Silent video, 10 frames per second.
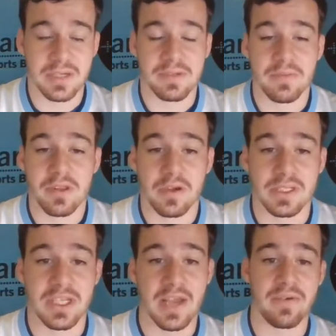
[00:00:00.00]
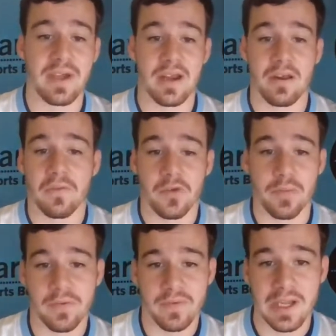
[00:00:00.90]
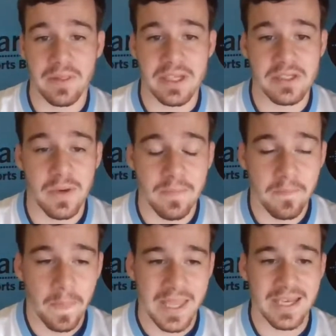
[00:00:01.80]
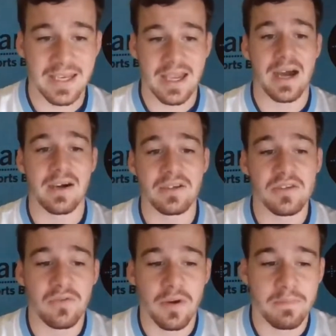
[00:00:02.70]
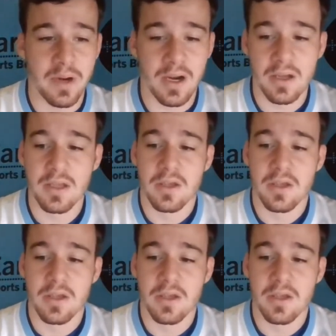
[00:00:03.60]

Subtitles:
I'm Timothy Earle. Today, we've got another free pick video. This one in college football.